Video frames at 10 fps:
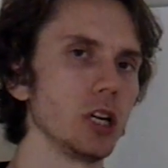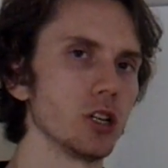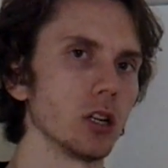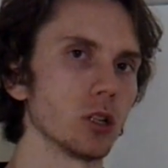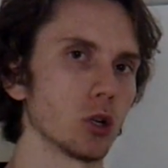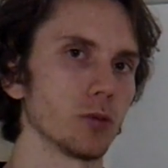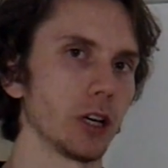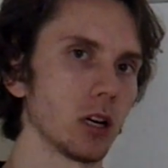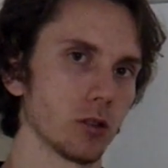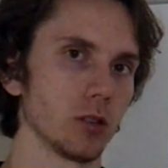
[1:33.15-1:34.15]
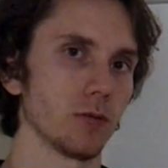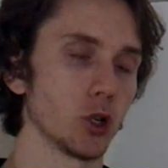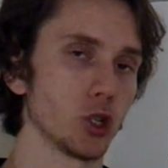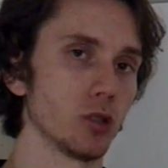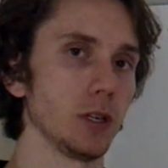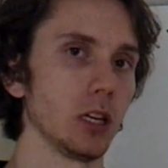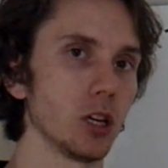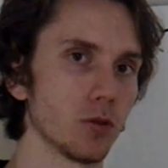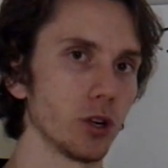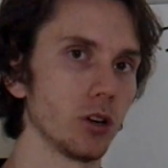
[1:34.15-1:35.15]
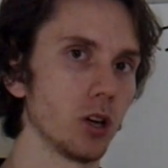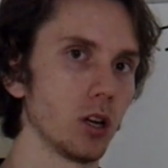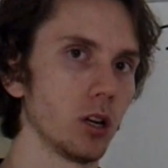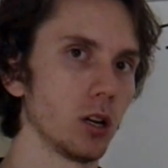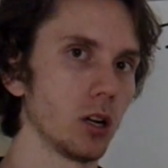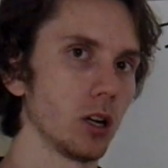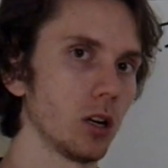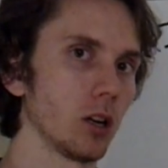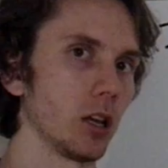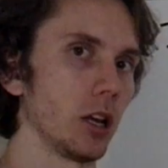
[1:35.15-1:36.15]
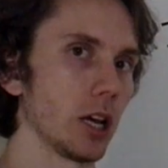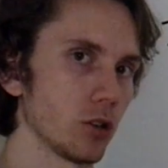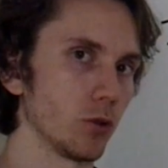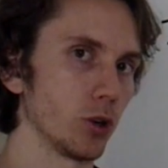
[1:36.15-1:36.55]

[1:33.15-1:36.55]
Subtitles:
in terms of the cognitive functions being introverted and extroverted.